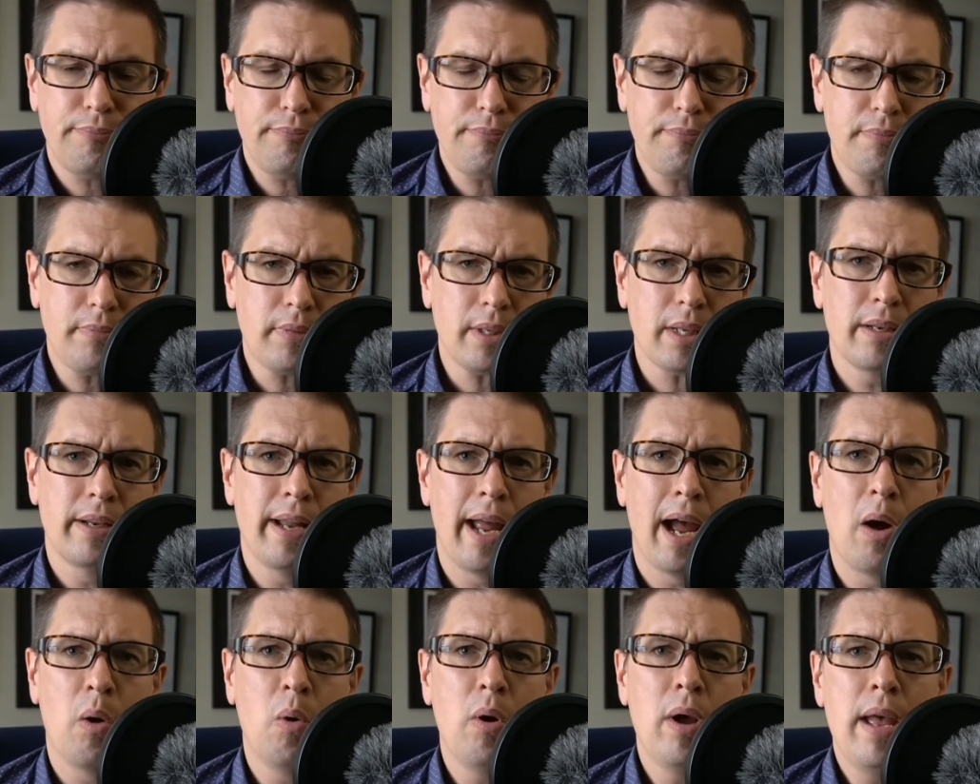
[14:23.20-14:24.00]

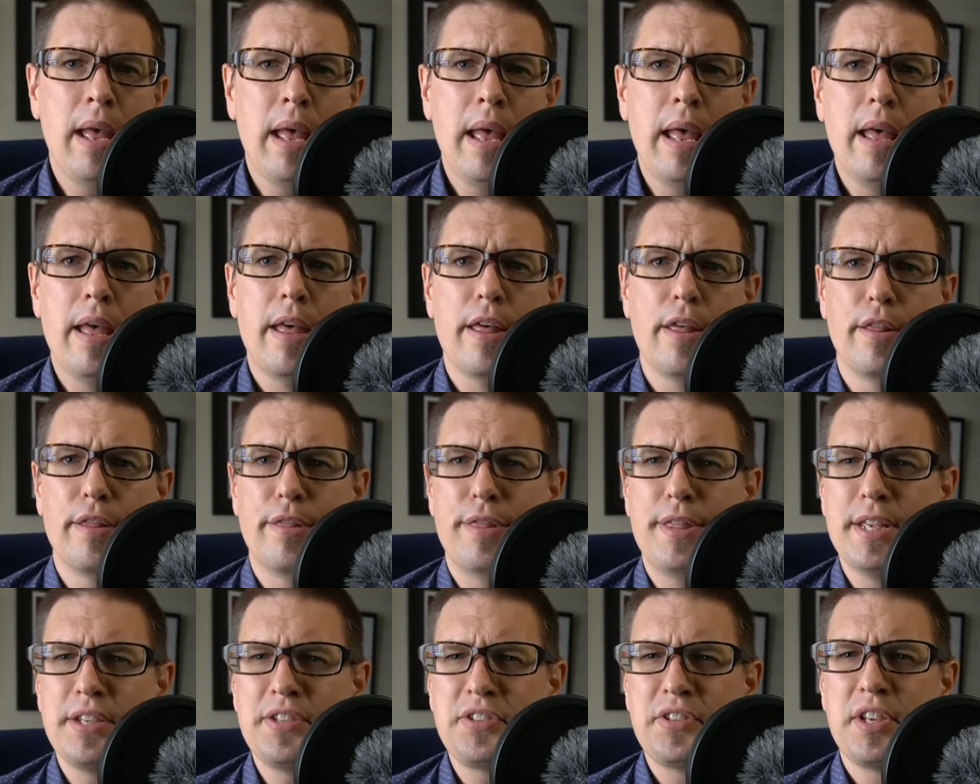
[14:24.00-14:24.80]
Now,
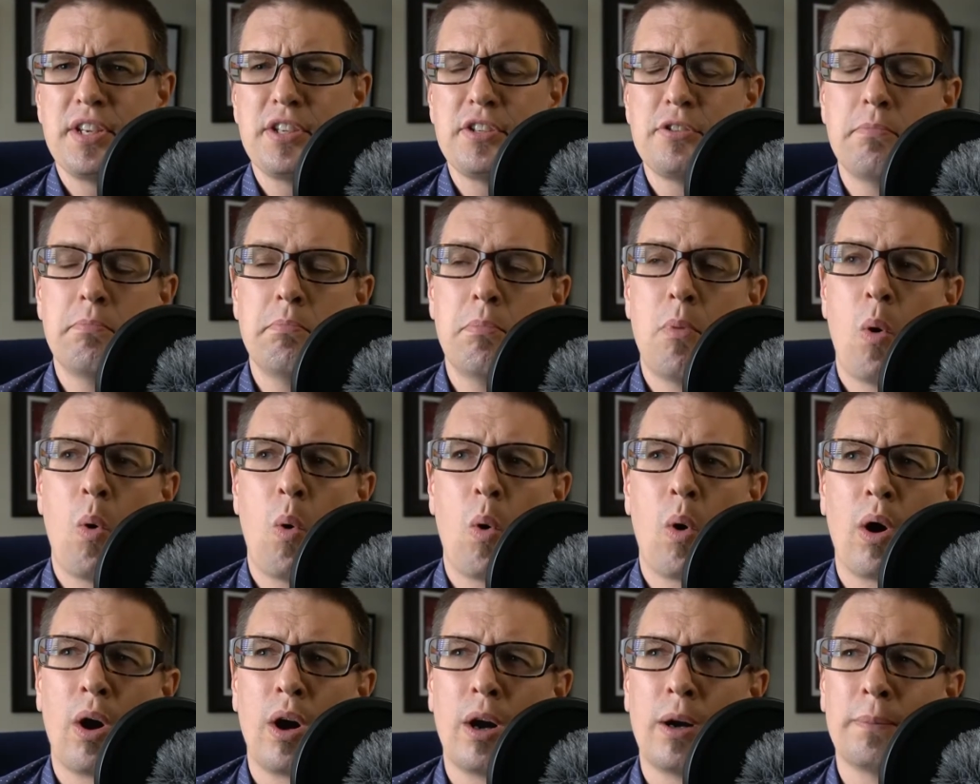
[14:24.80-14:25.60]
this is
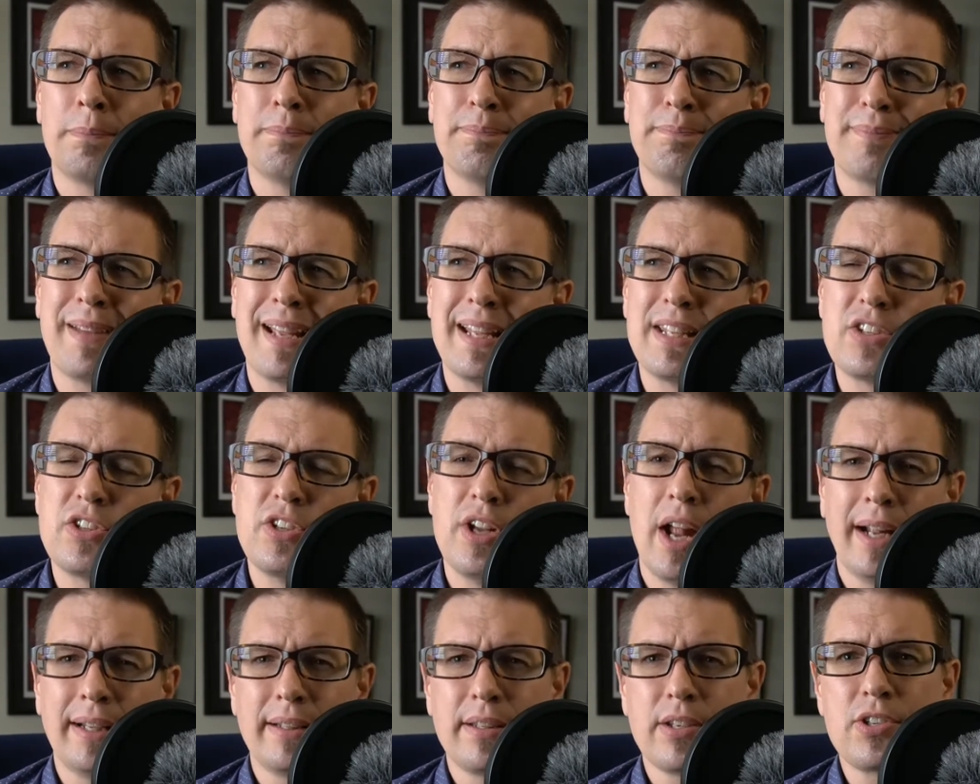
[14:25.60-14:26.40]
more, it's
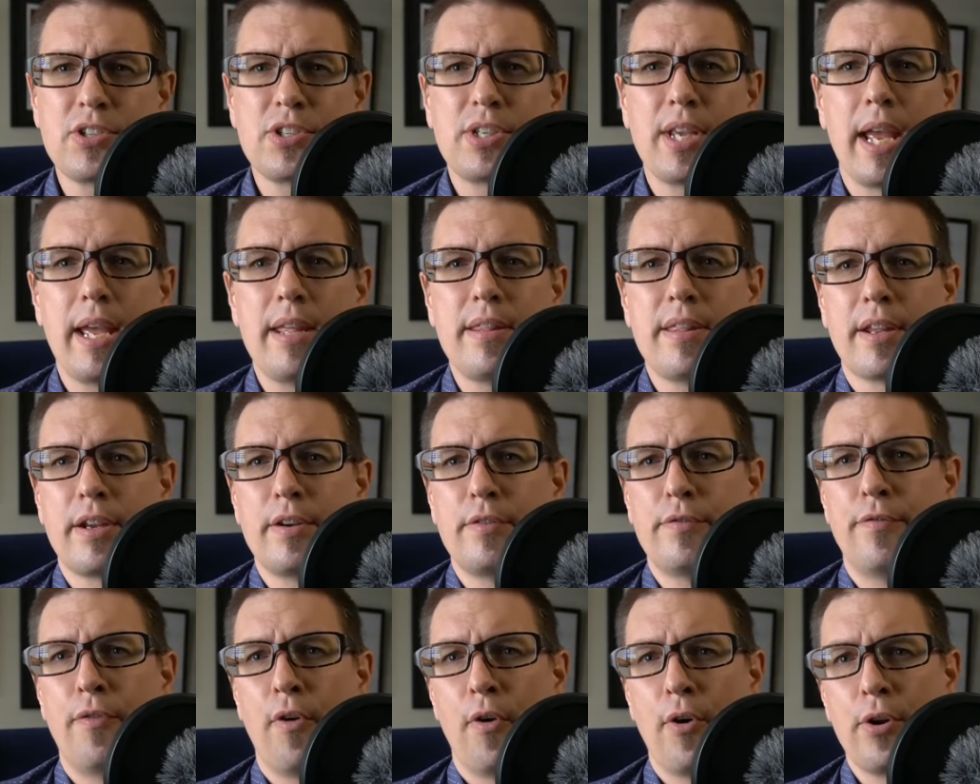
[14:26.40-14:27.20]
not to say that a
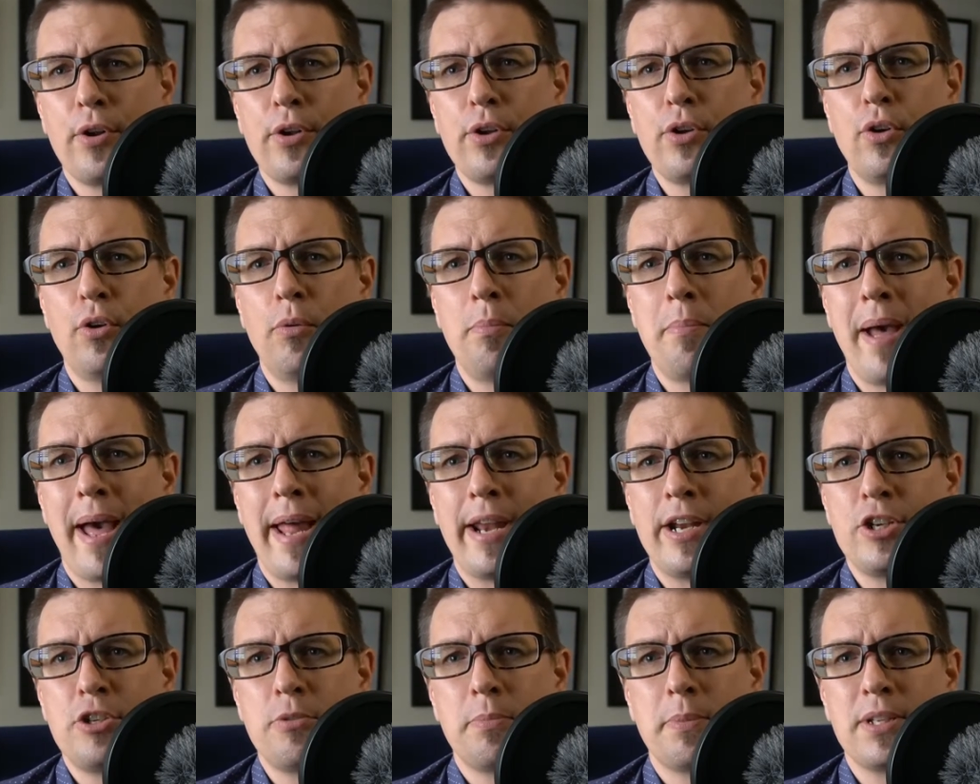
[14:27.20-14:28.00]
vertical
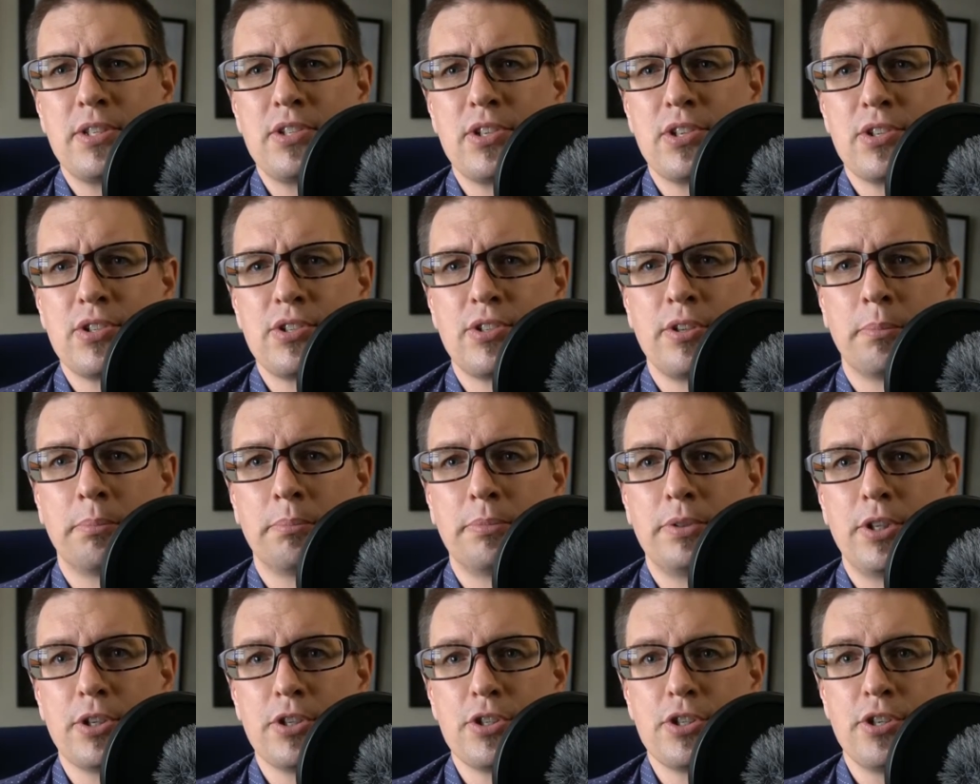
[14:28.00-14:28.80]
management system
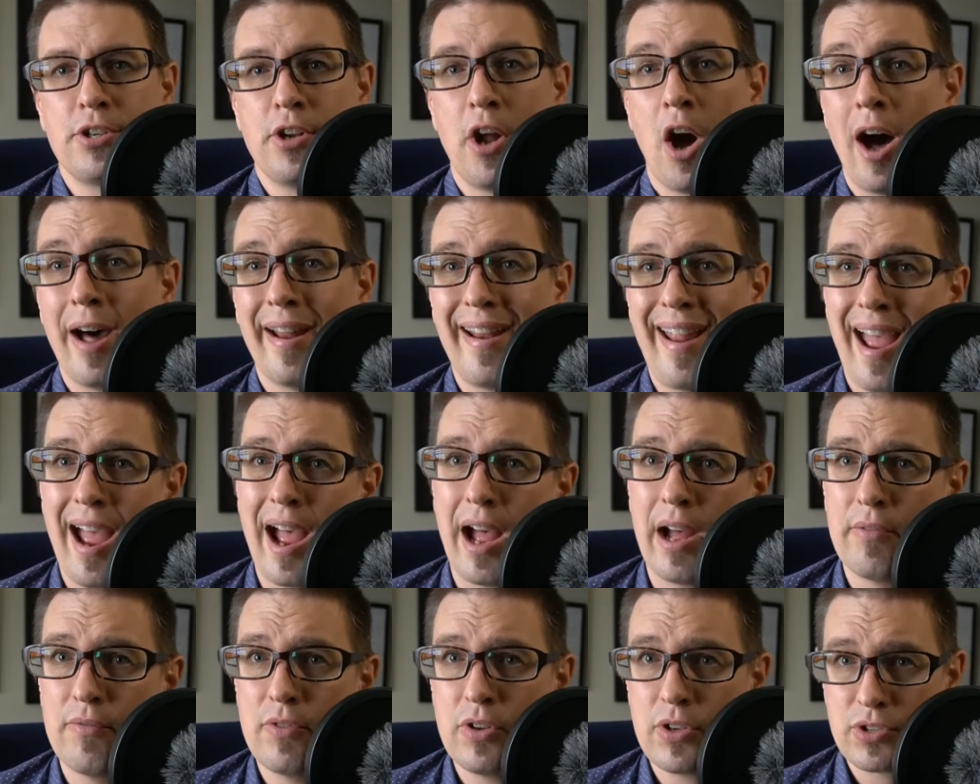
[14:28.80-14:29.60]
does not
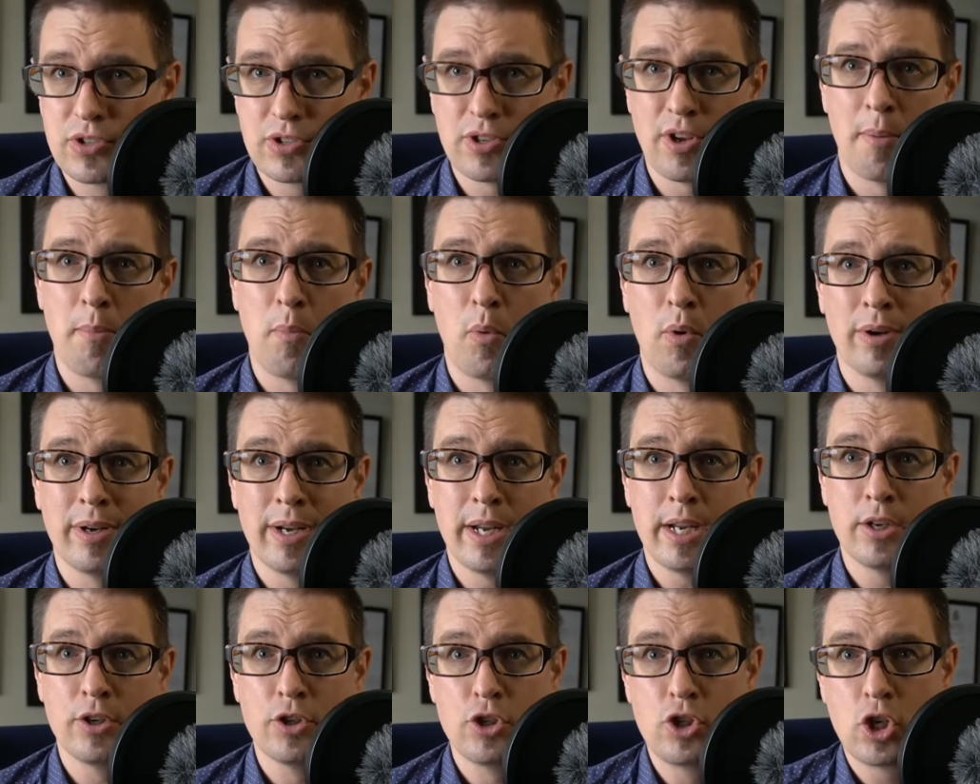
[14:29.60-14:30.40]
have someone
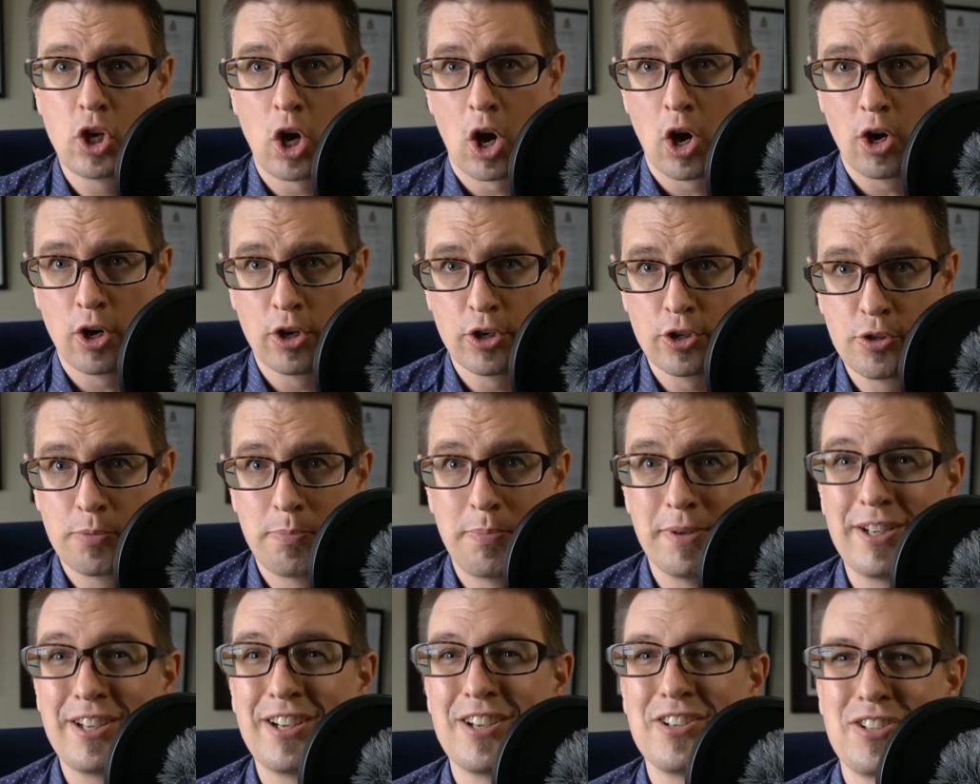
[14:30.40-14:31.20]
in charge,
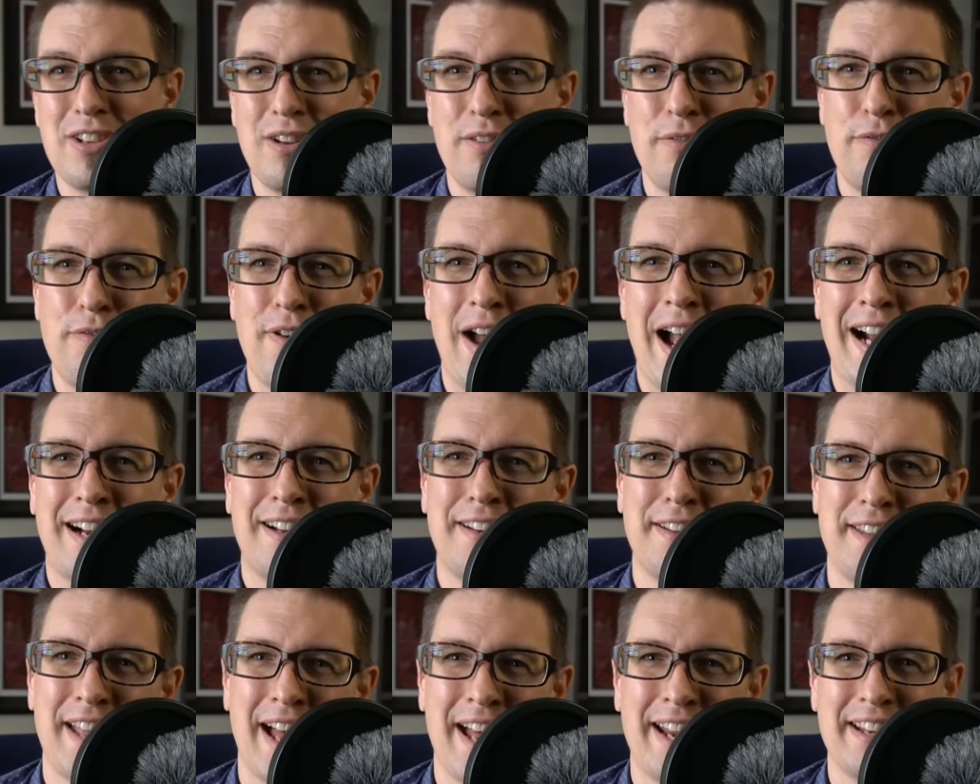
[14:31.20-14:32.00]
because in
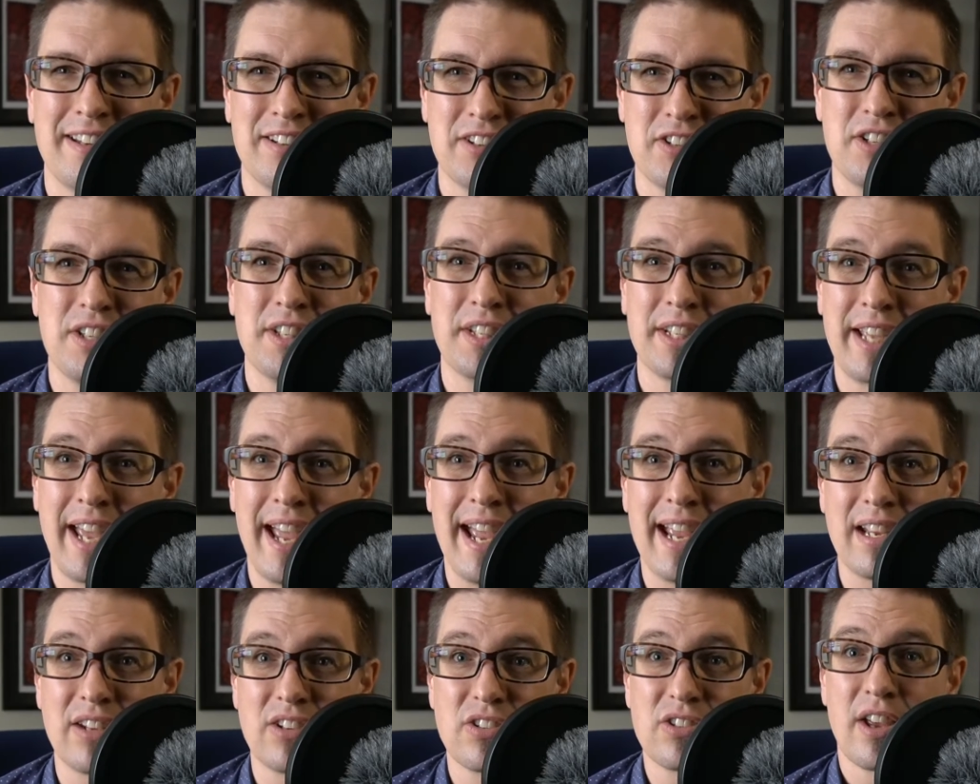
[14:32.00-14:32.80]
fact that is the
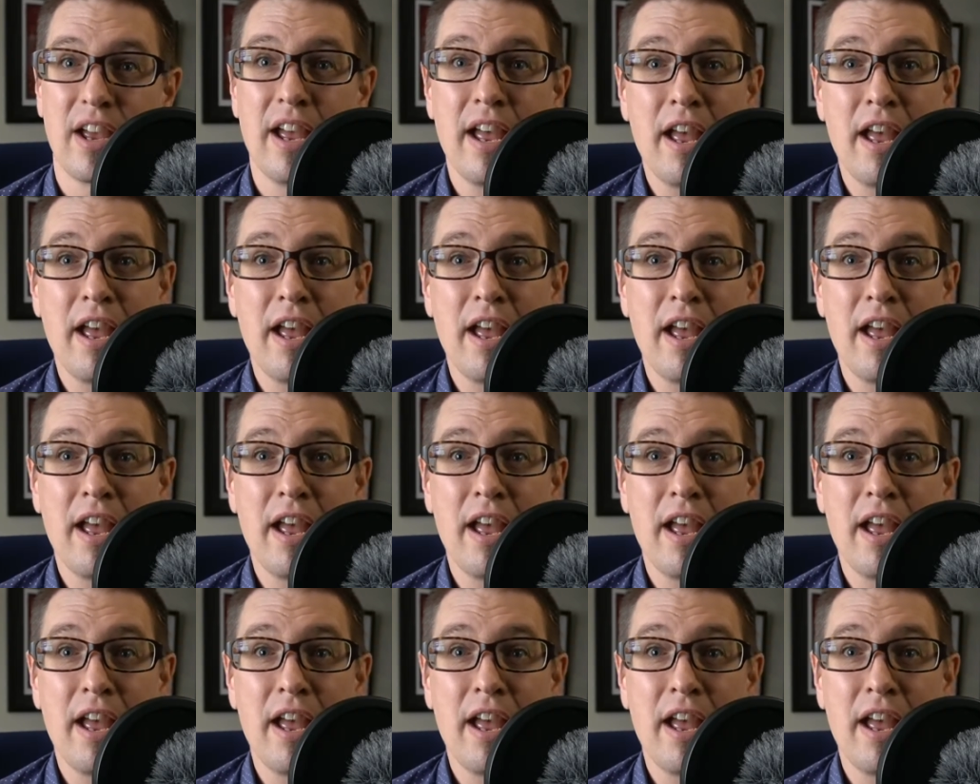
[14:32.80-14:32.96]
case.